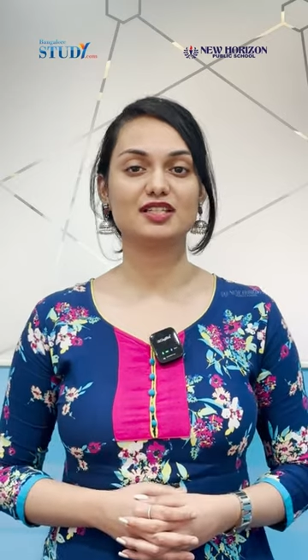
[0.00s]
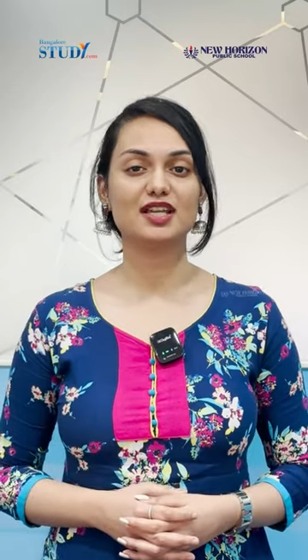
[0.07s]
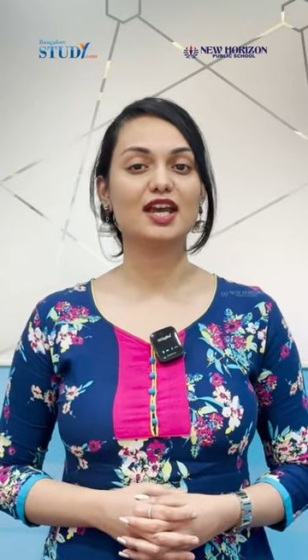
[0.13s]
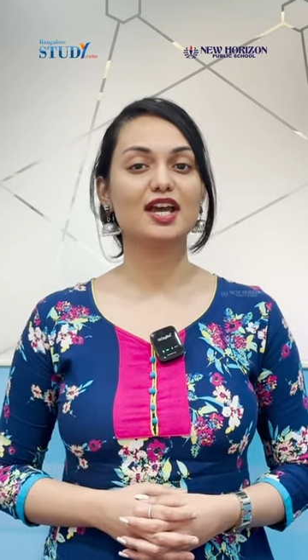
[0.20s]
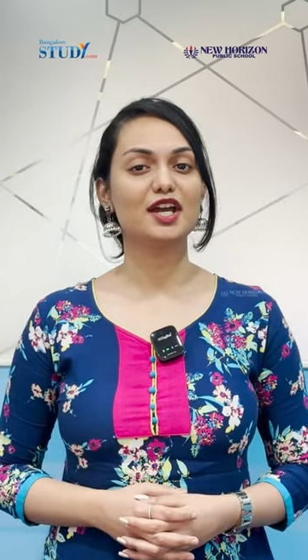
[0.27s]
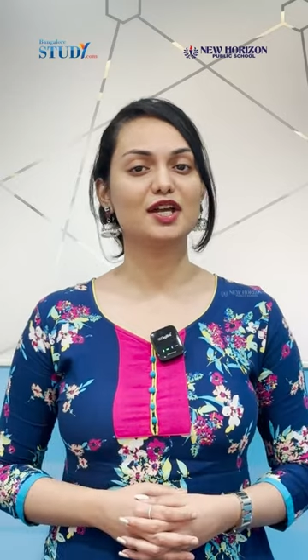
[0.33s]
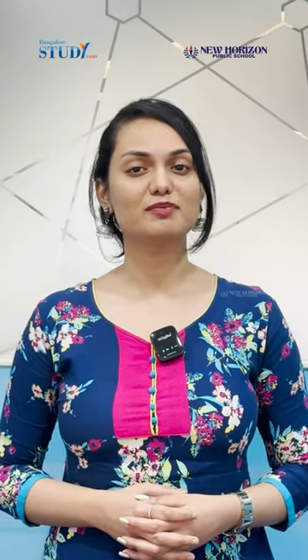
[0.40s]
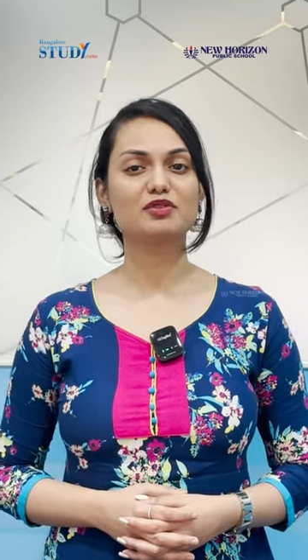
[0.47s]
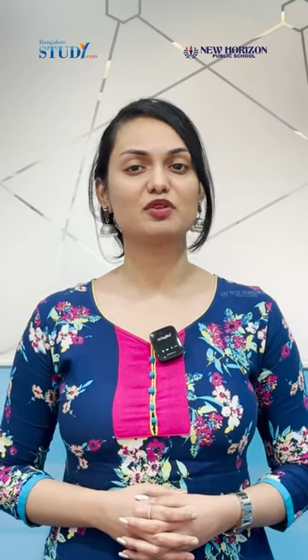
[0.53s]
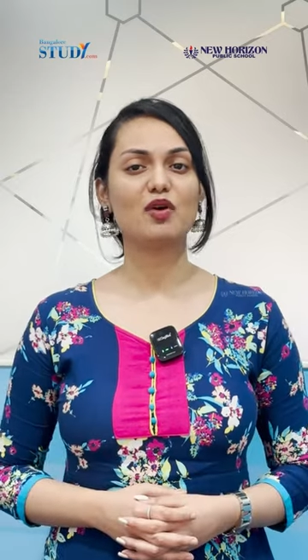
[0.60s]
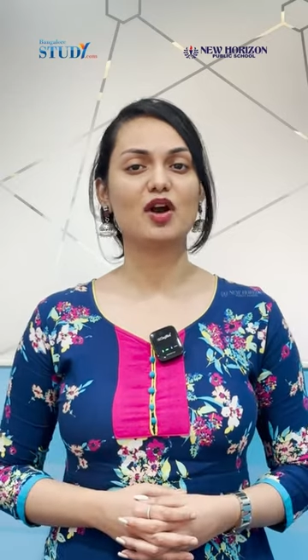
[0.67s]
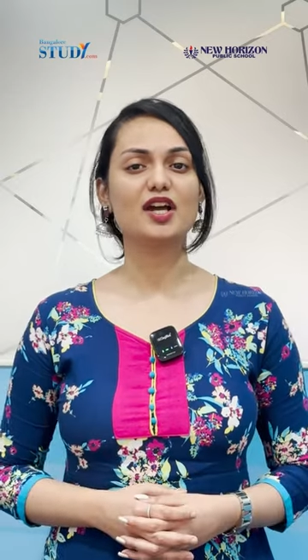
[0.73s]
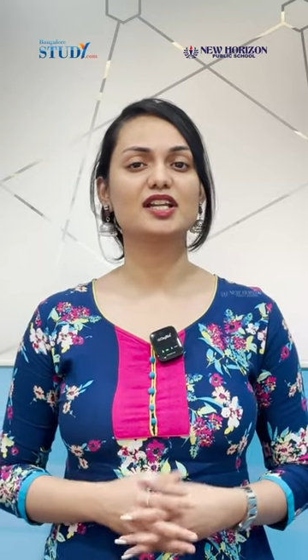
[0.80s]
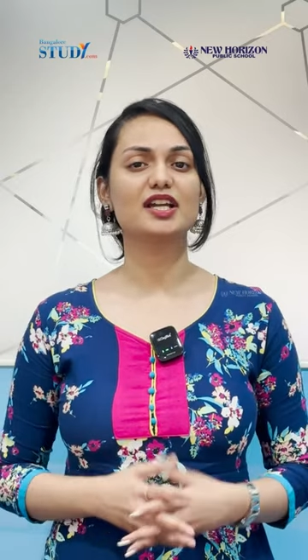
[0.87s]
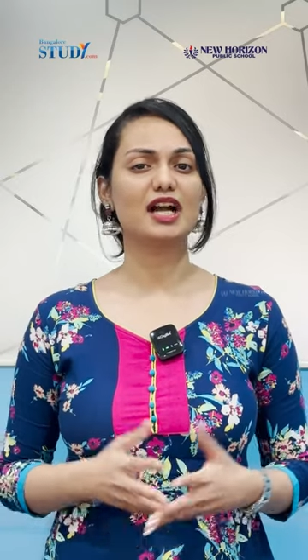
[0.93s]
in
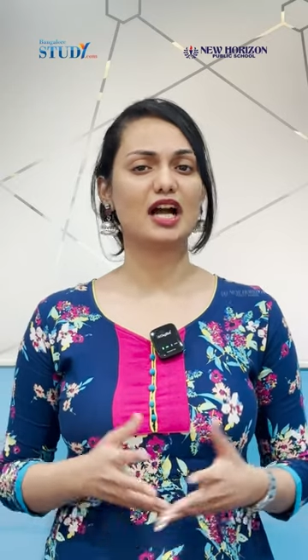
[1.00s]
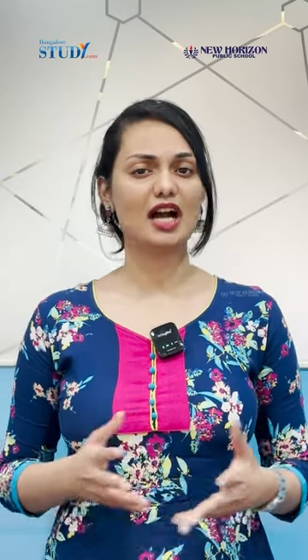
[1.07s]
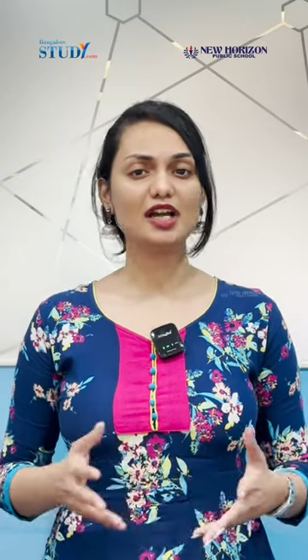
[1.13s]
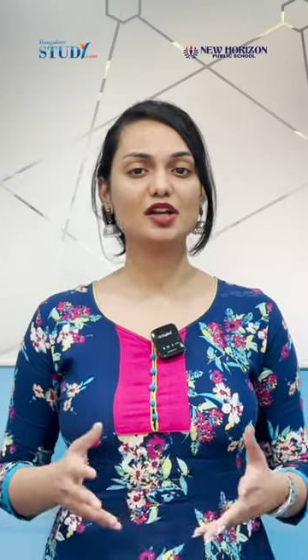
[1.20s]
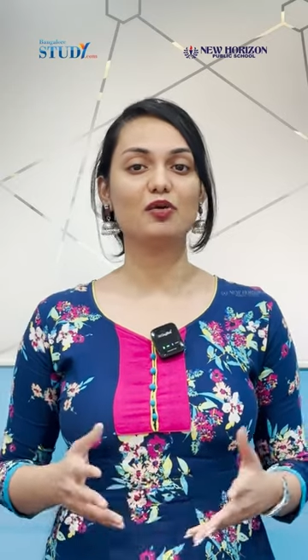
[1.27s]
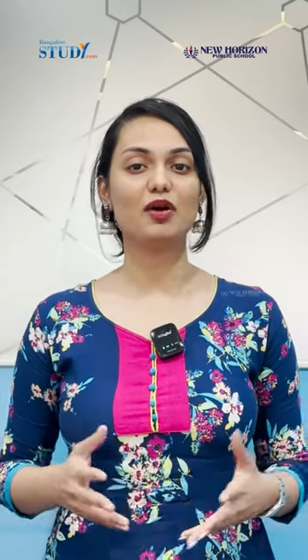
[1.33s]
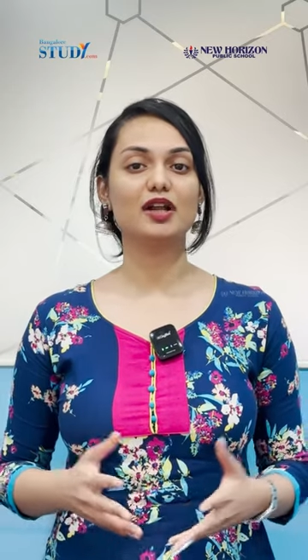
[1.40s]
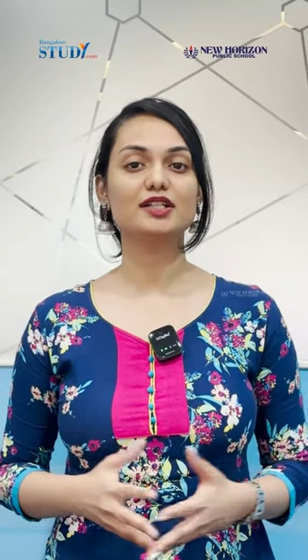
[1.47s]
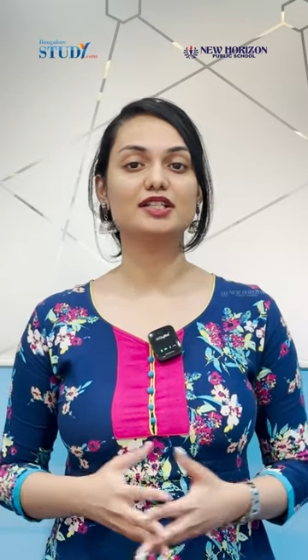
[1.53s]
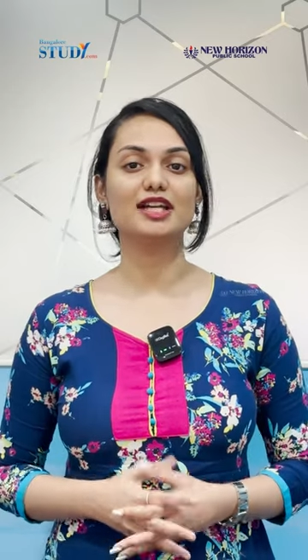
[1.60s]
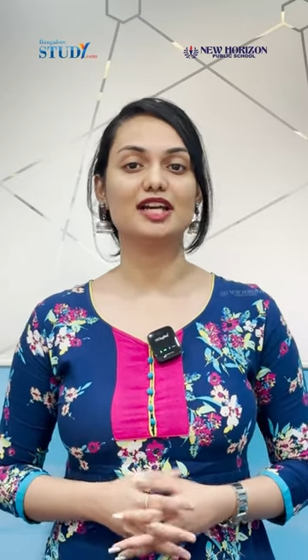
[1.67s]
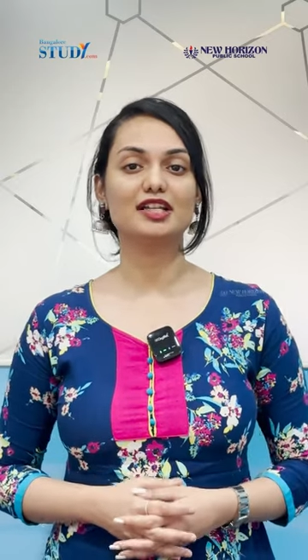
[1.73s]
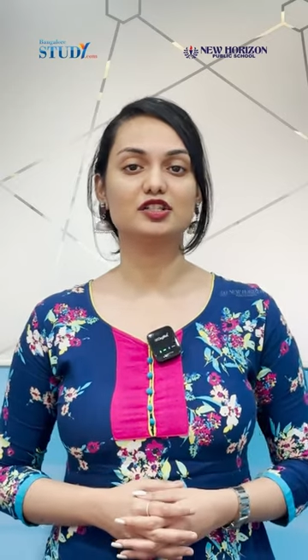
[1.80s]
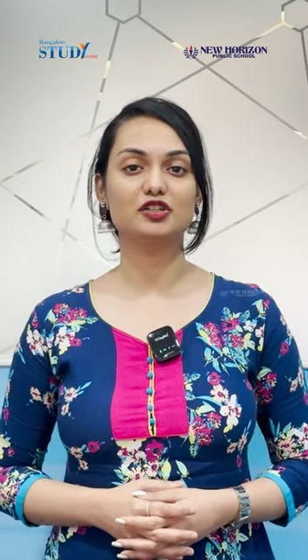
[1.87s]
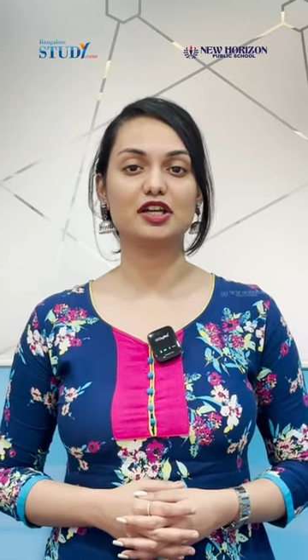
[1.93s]
providing high quality
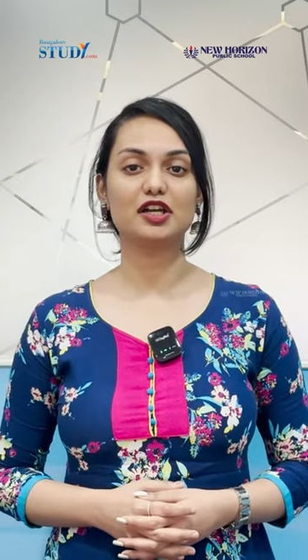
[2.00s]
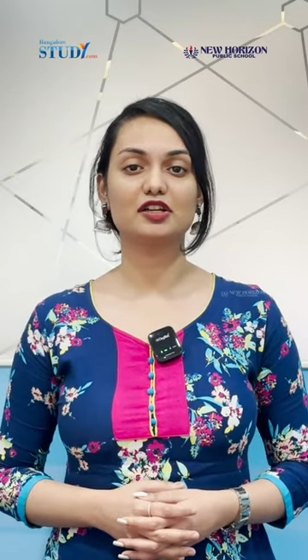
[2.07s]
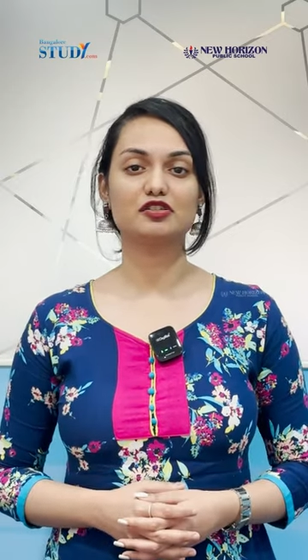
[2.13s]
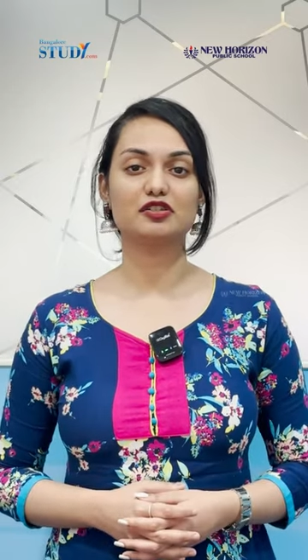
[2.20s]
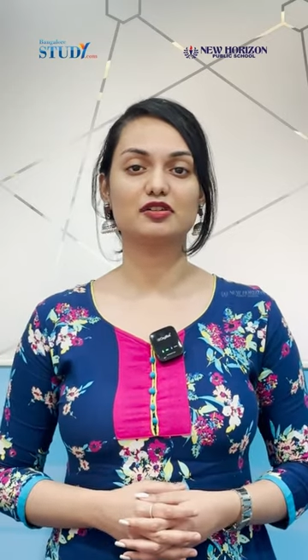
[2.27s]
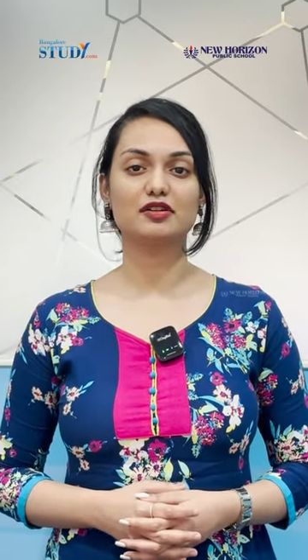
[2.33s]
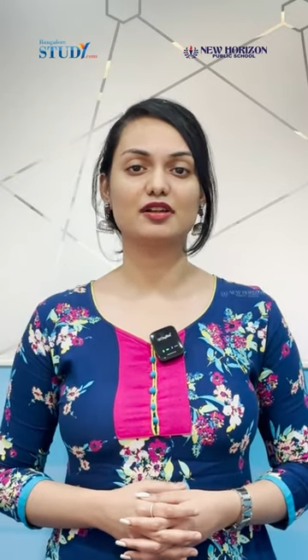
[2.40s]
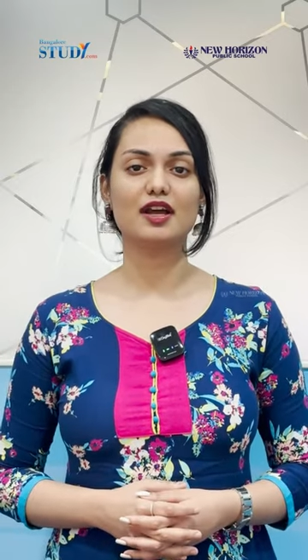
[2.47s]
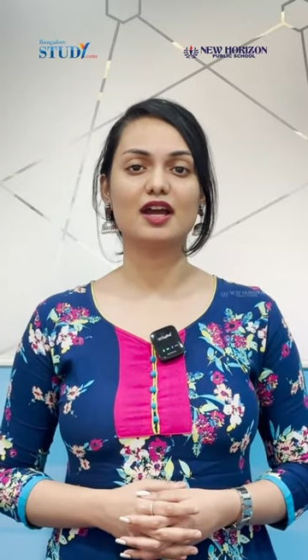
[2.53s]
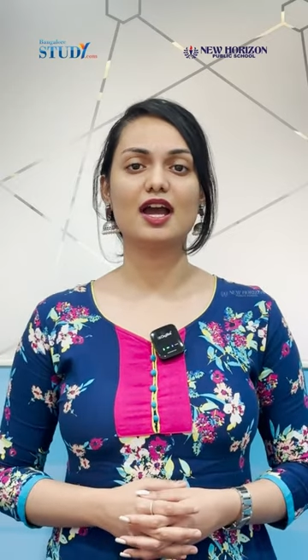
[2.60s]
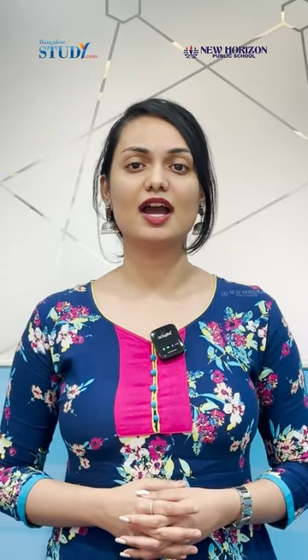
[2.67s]
education